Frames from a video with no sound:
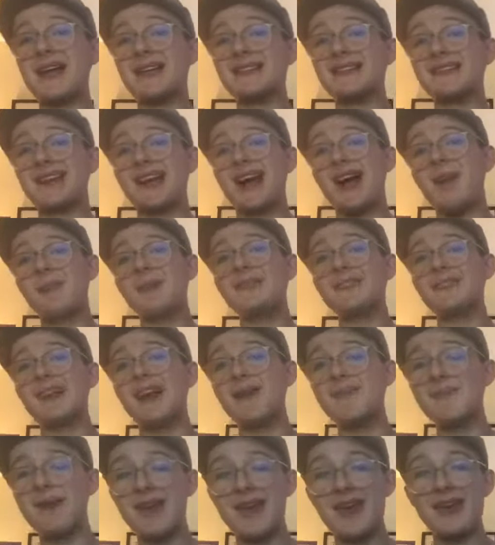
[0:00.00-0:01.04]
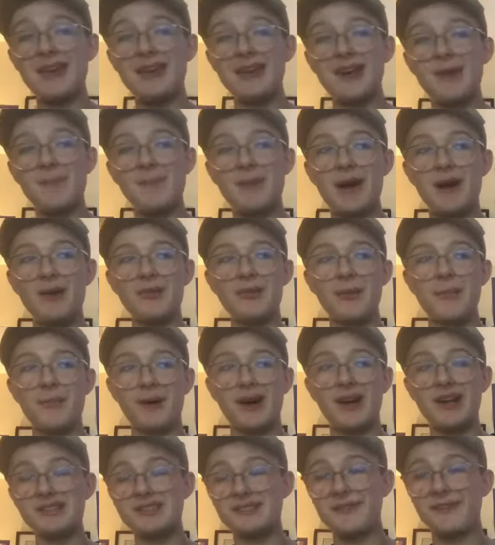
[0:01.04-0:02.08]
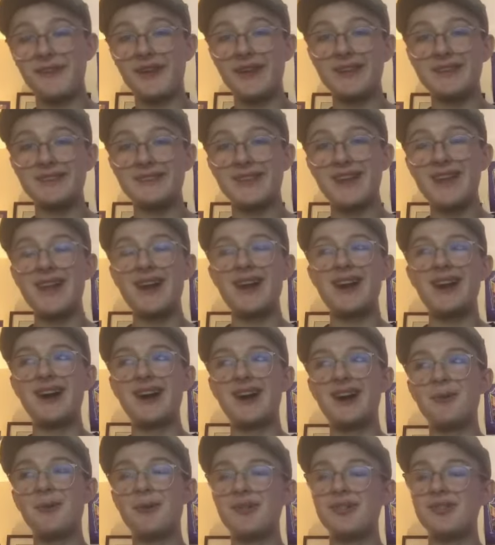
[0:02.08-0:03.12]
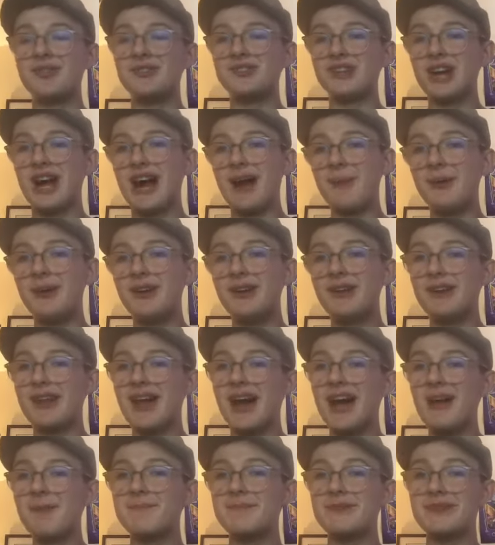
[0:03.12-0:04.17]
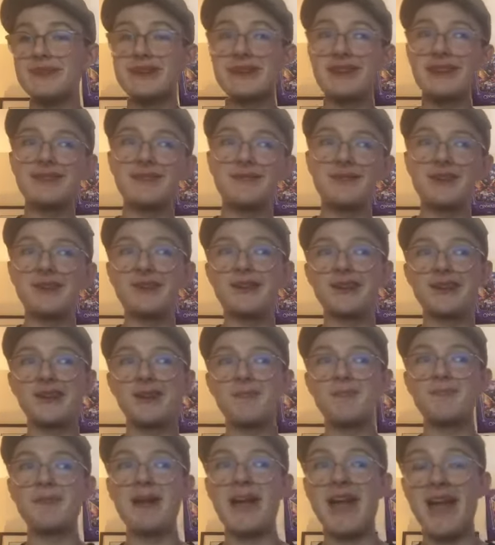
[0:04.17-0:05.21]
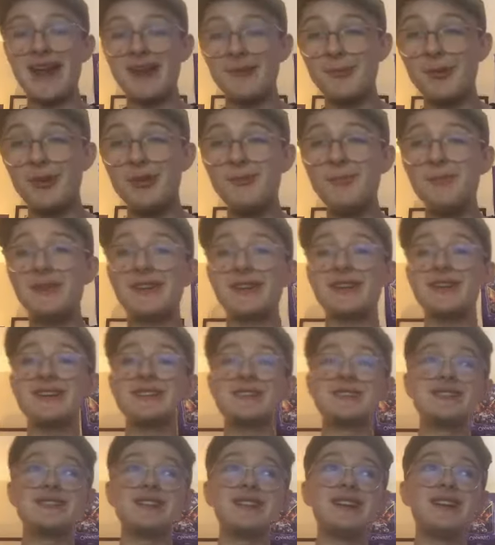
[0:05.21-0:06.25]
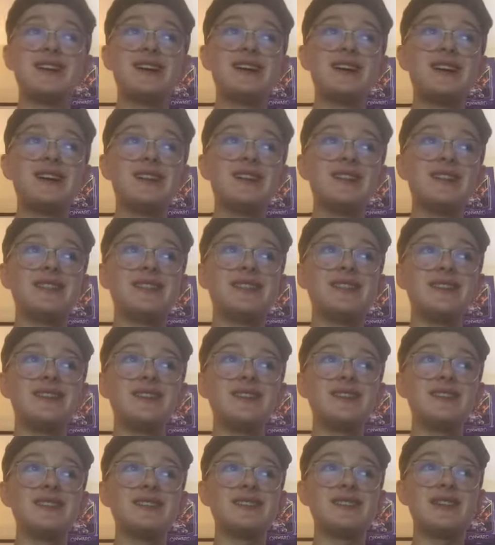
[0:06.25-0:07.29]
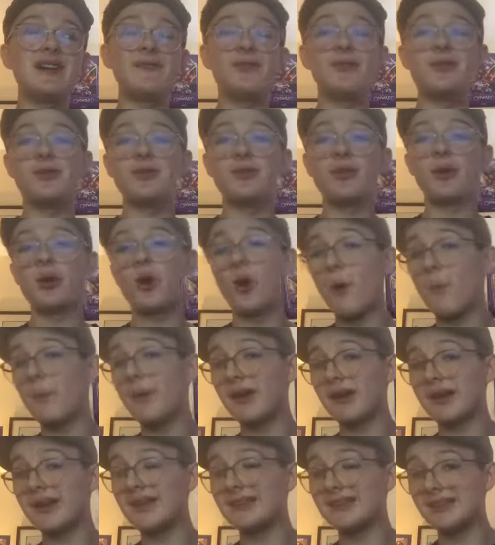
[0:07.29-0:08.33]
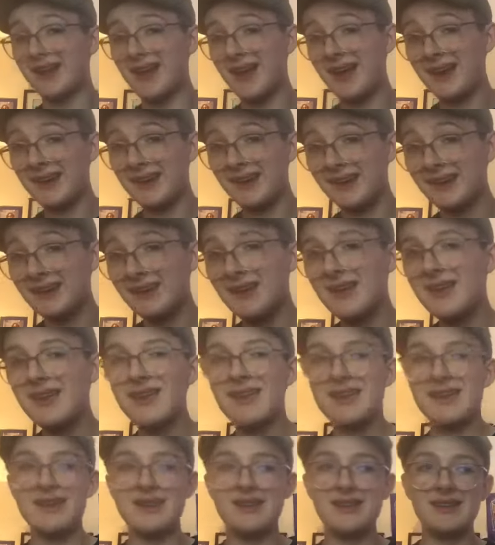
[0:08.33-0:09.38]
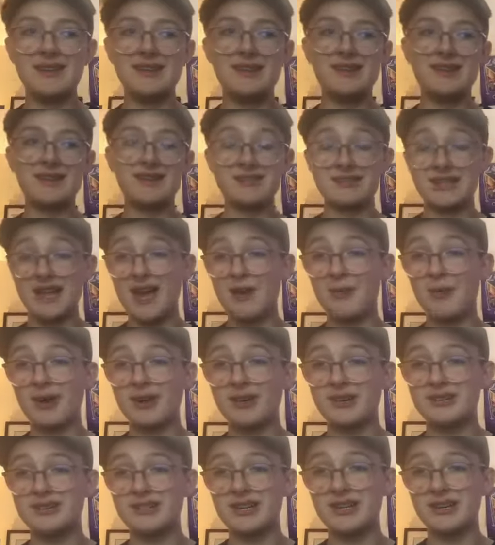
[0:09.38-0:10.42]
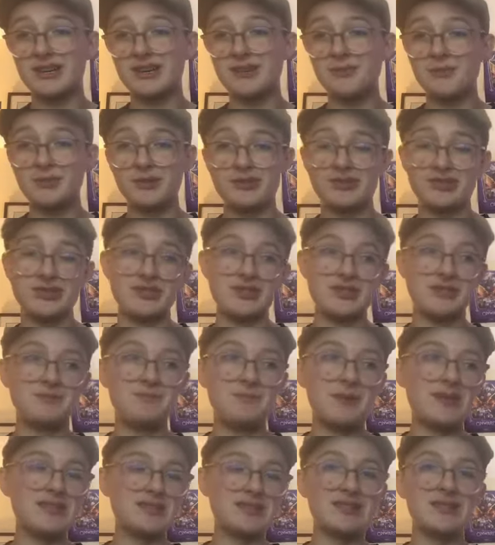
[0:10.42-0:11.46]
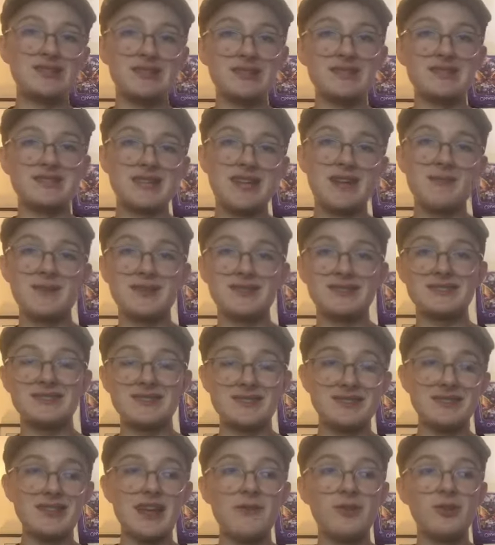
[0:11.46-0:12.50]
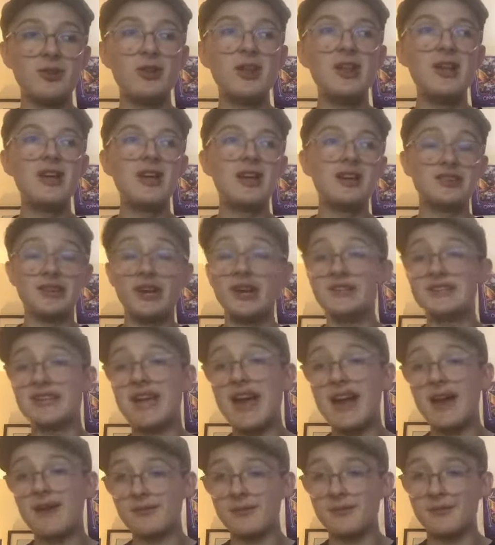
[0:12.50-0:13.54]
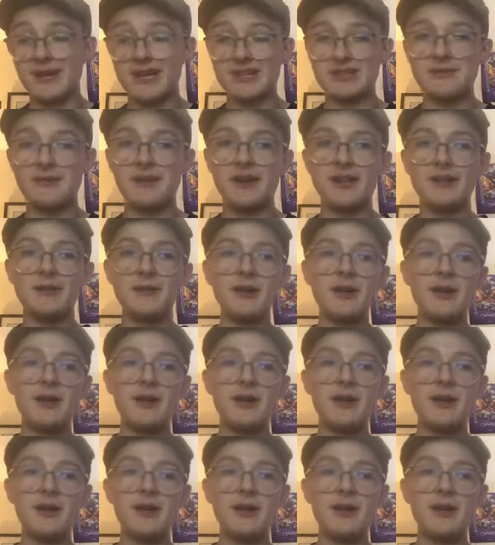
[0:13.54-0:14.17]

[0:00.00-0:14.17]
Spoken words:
the comment I made about the boss fight with Jabba not being very compatible, because the level, the Copa Katana in Skywalker Saga, which is basically the same as this level, does have the boss fight